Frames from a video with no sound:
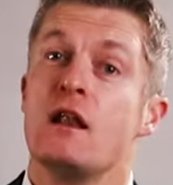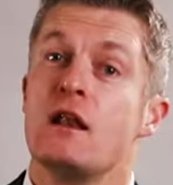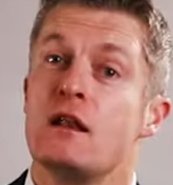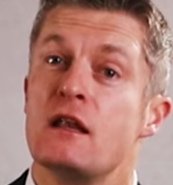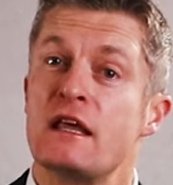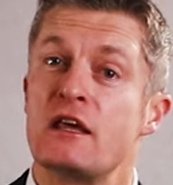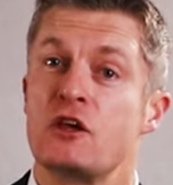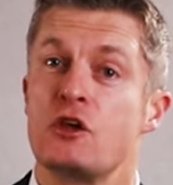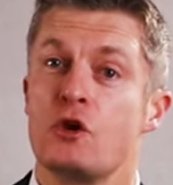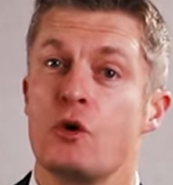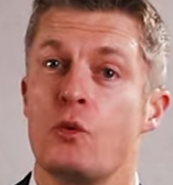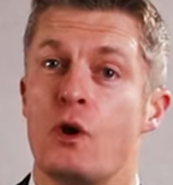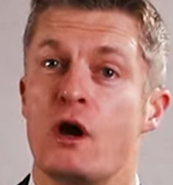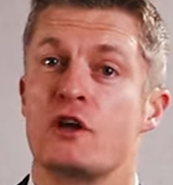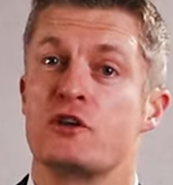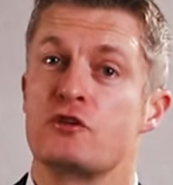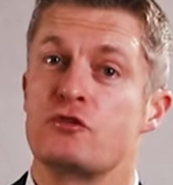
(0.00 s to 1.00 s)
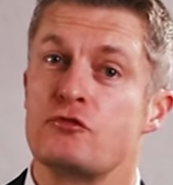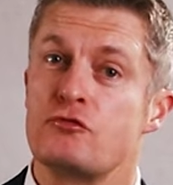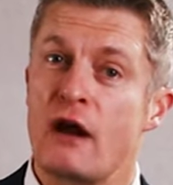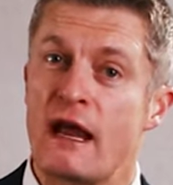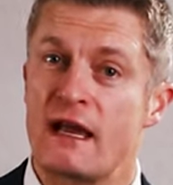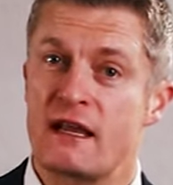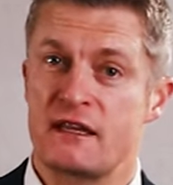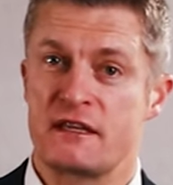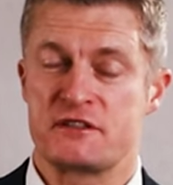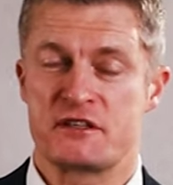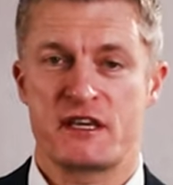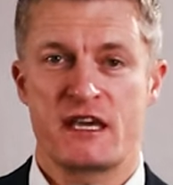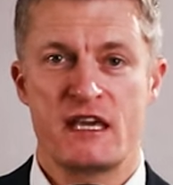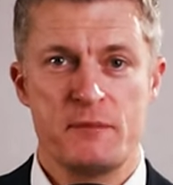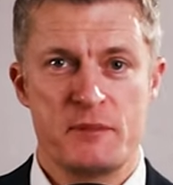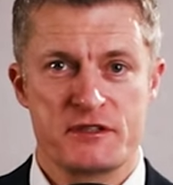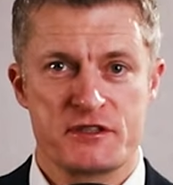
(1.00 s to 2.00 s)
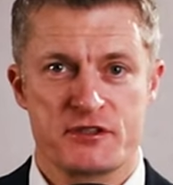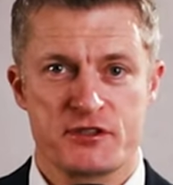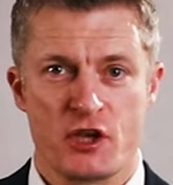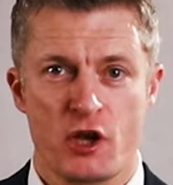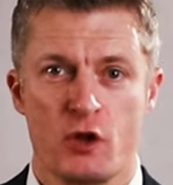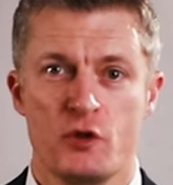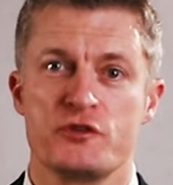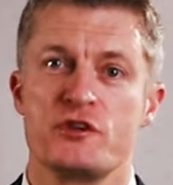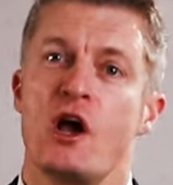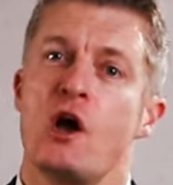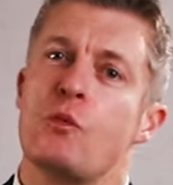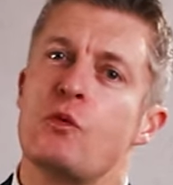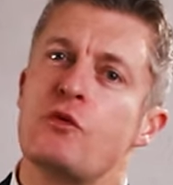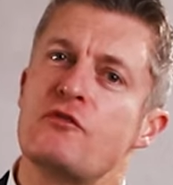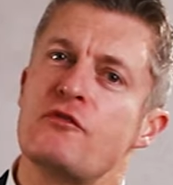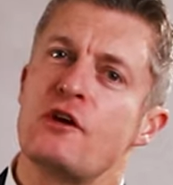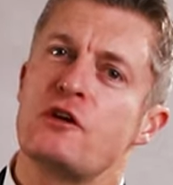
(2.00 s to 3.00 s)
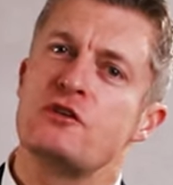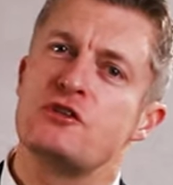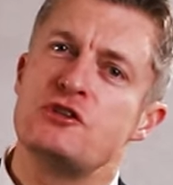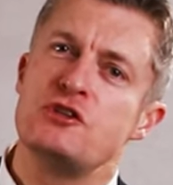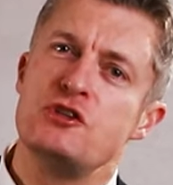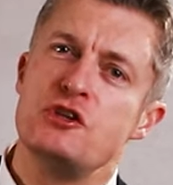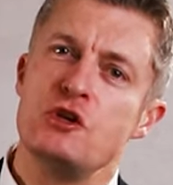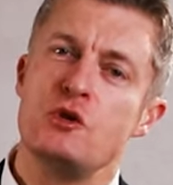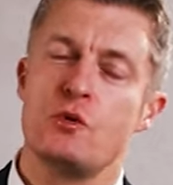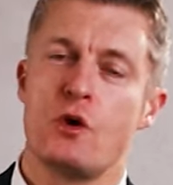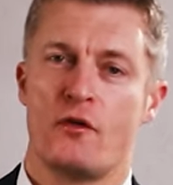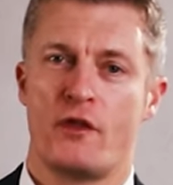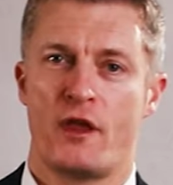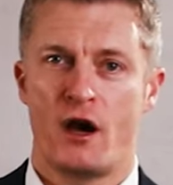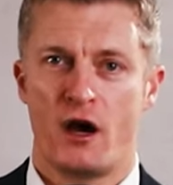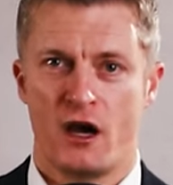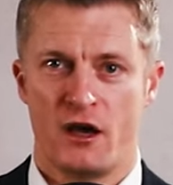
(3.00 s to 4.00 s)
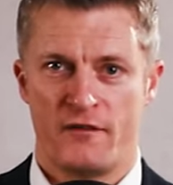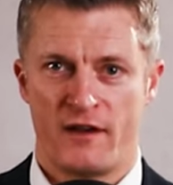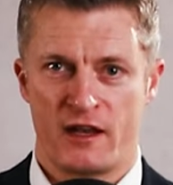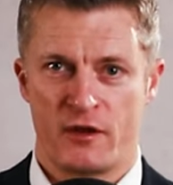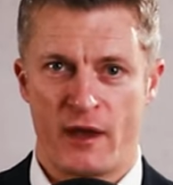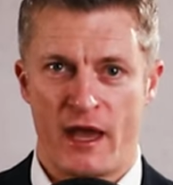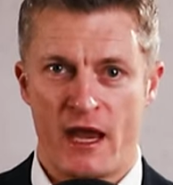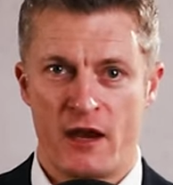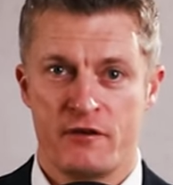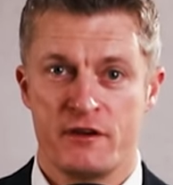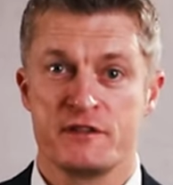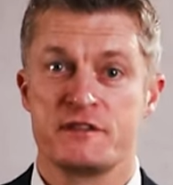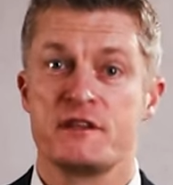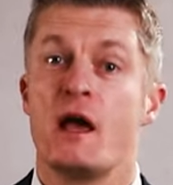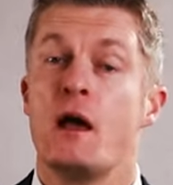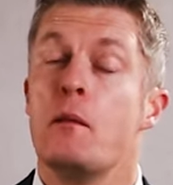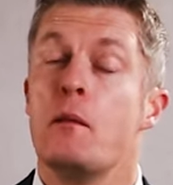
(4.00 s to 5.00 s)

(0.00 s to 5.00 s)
Linking your work directly to key business goals will focus you on the higher value areas,